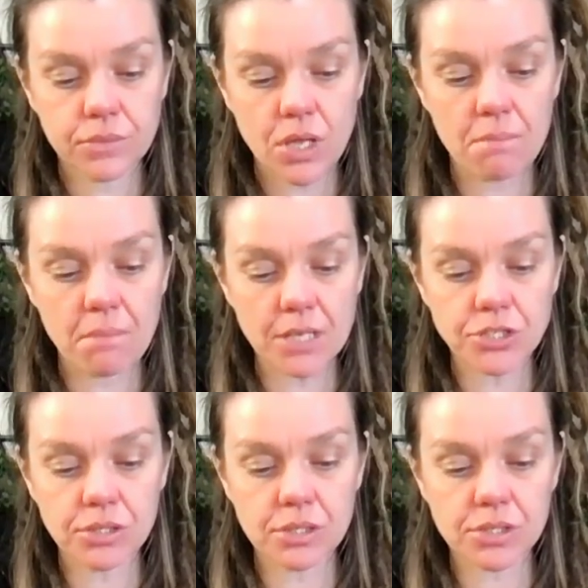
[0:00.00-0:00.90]

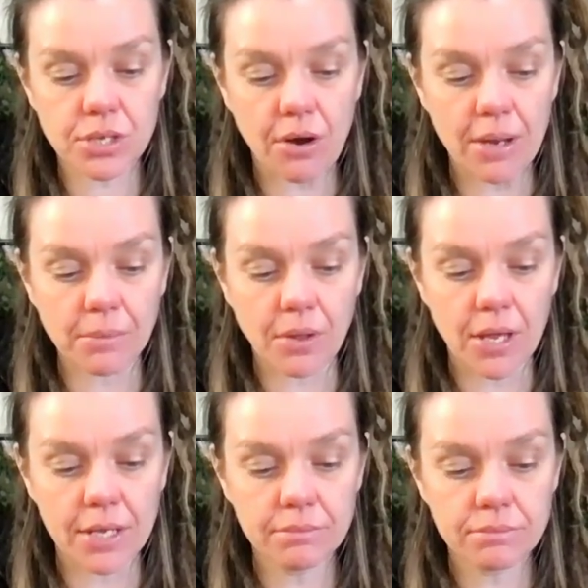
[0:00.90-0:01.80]
imagine the
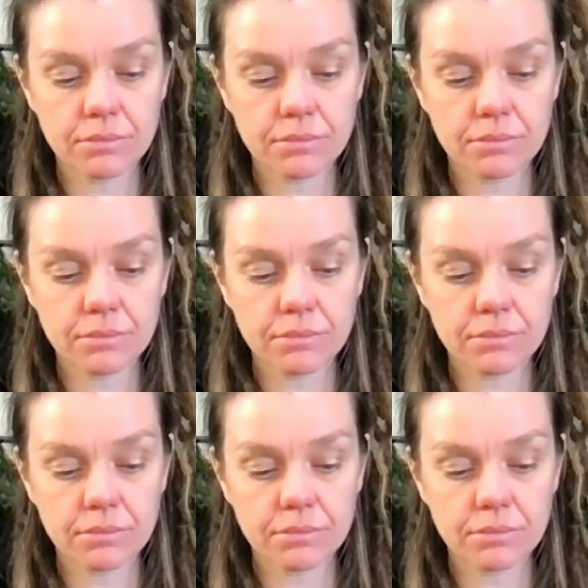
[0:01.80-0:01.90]
timeline,